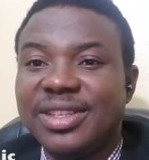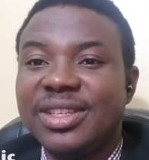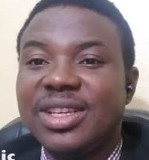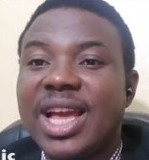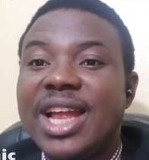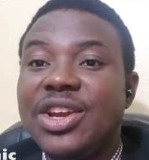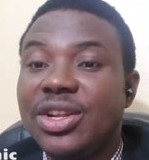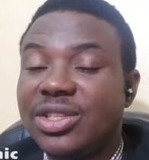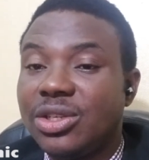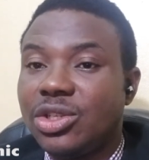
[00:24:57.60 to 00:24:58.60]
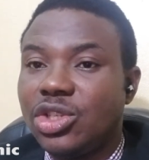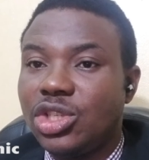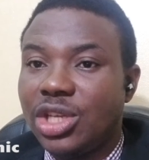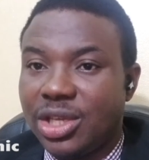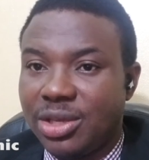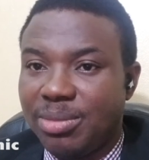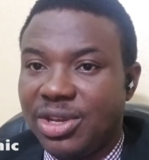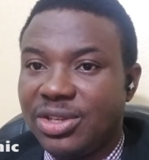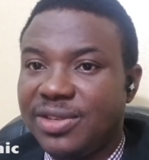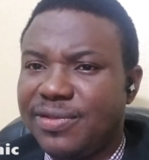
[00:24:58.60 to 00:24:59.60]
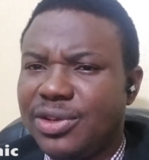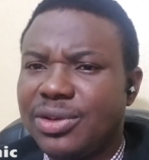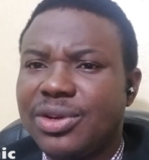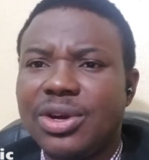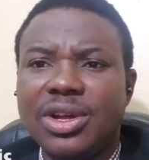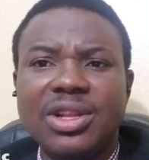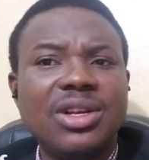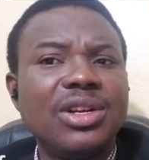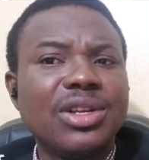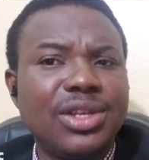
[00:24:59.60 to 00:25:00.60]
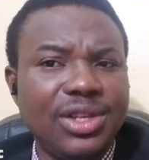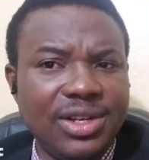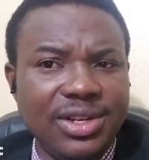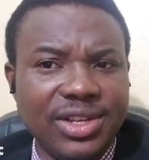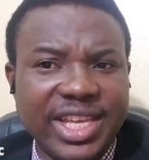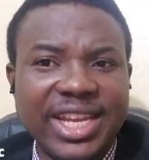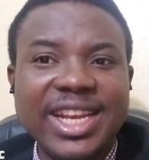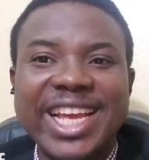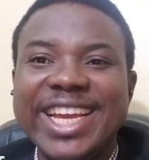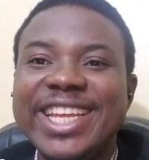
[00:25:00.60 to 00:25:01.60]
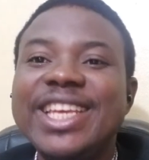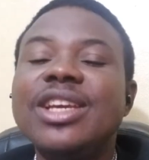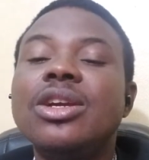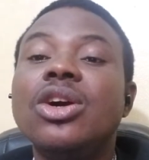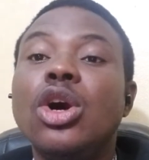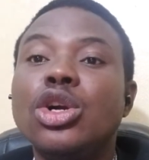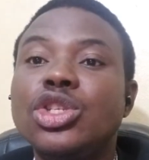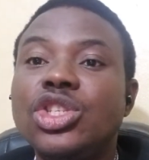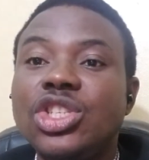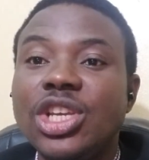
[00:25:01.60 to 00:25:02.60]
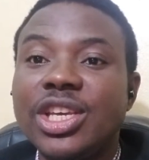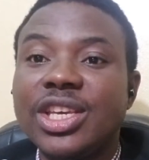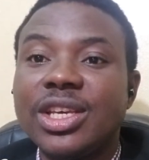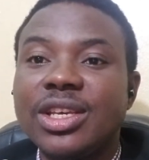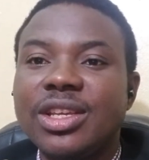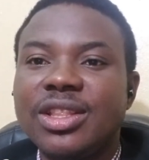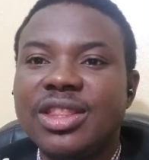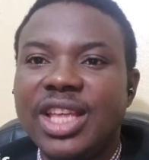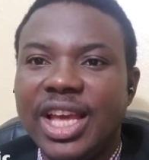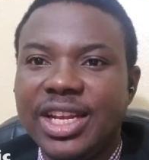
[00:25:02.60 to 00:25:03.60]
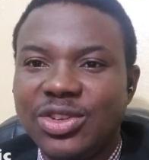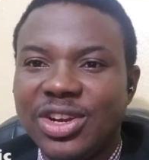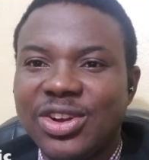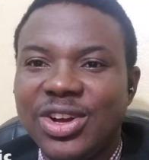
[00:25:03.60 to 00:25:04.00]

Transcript: and not a chick. Because if you call a good-looking lady a chick, then you're